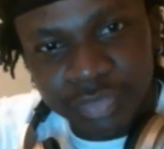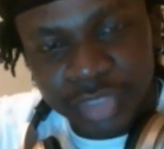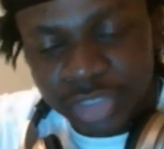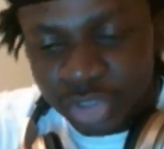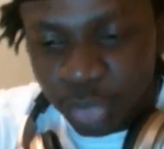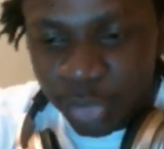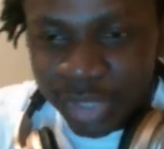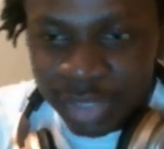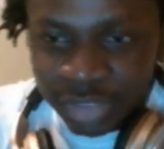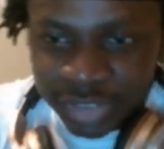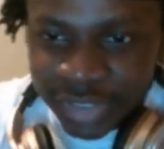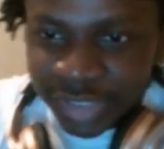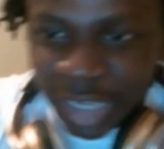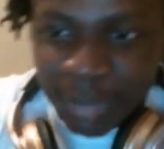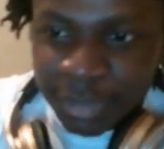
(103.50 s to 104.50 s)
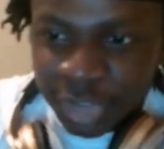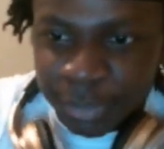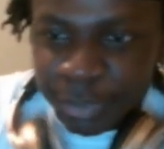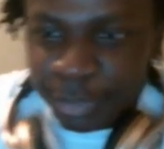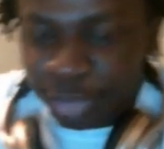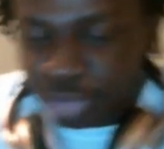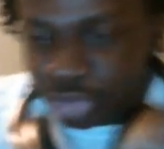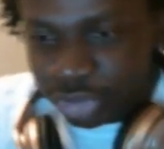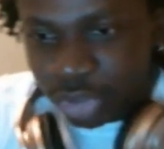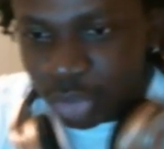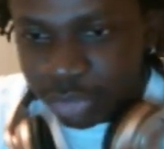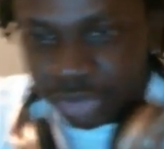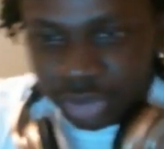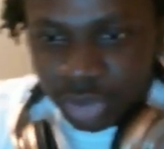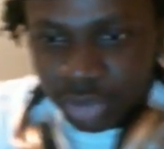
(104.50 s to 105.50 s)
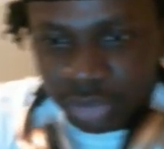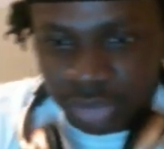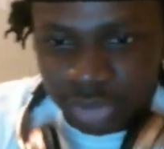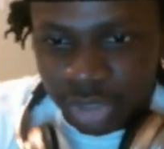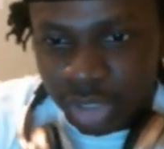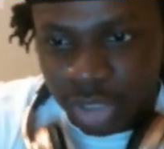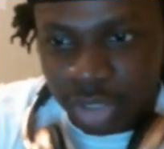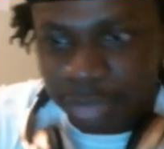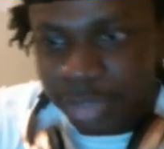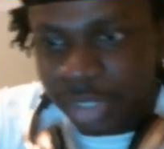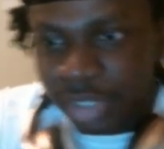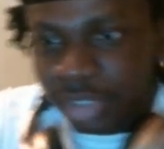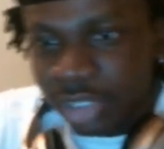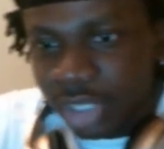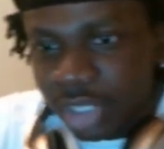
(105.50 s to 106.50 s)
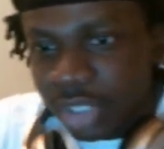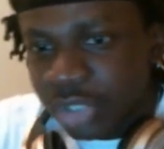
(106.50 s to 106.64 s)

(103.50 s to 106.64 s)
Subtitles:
So when I see comments of people just throwing stones, oh man,